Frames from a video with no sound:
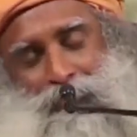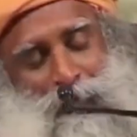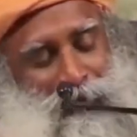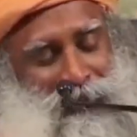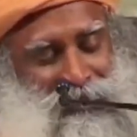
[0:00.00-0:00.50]
a
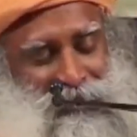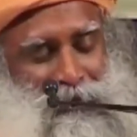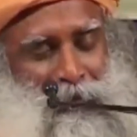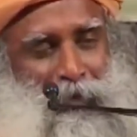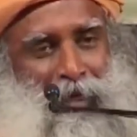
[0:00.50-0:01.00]
few years
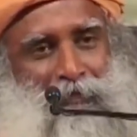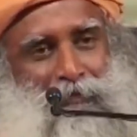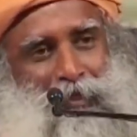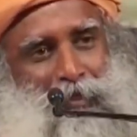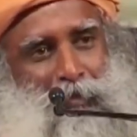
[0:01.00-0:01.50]
ago when I
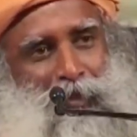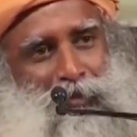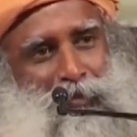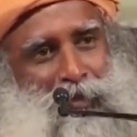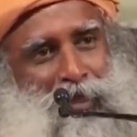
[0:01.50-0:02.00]
first
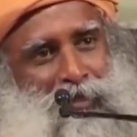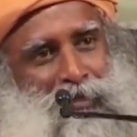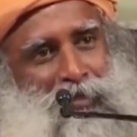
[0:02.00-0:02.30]
went to United